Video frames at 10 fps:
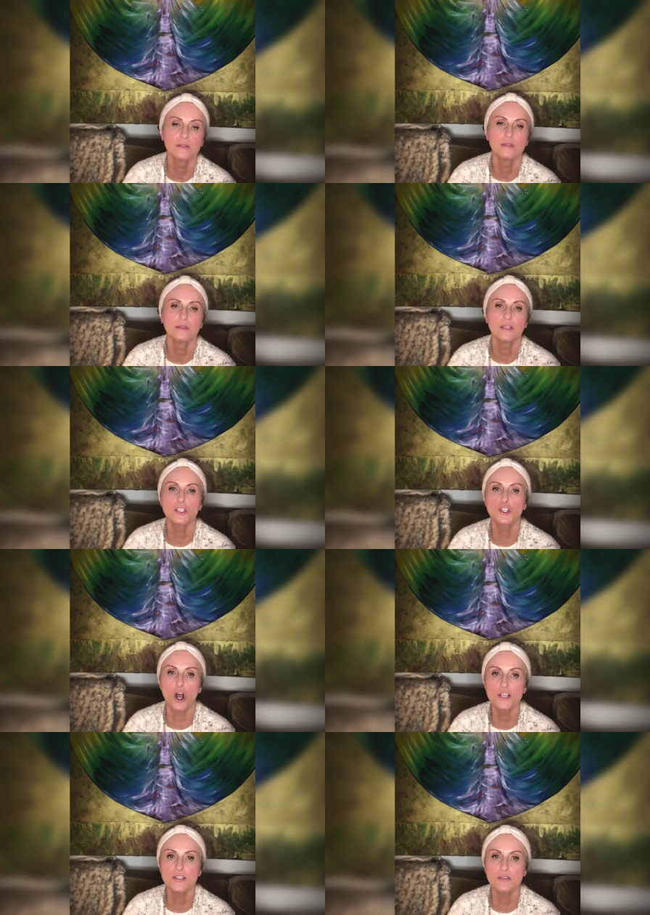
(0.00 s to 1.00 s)
They
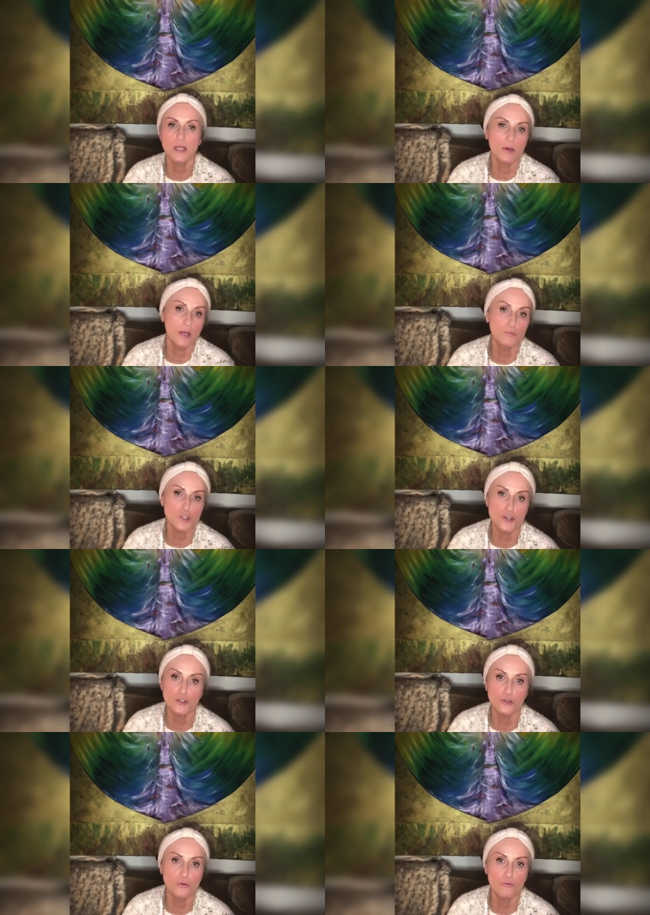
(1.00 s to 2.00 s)
jostled, and I'm sure
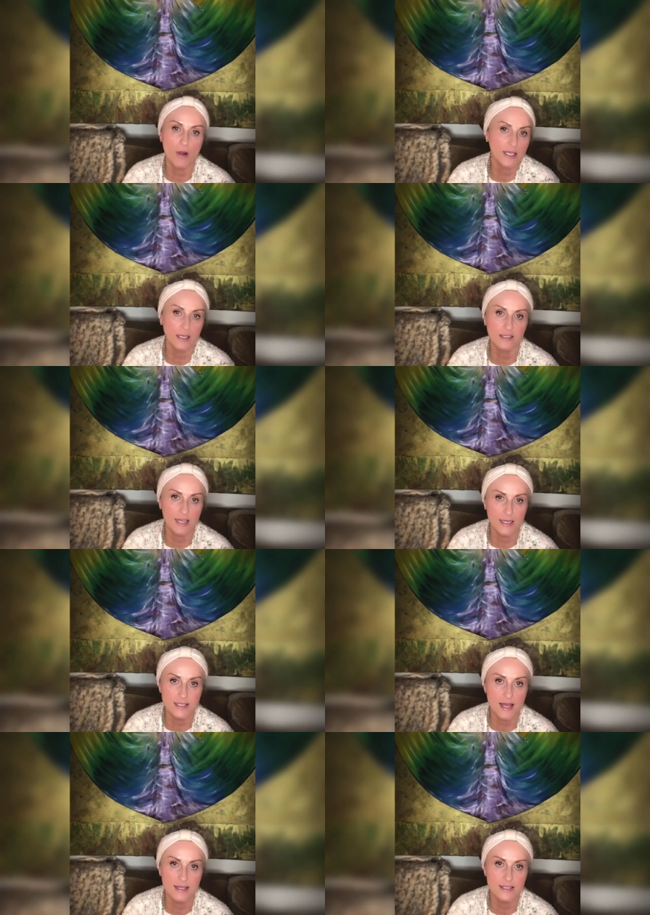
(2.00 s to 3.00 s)
you recognize
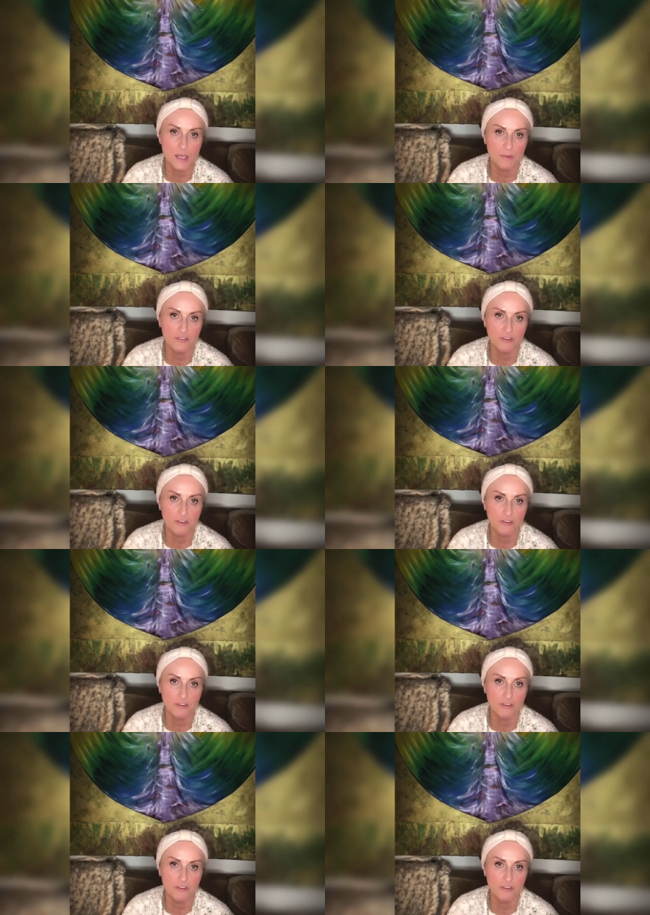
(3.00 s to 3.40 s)
that in some of your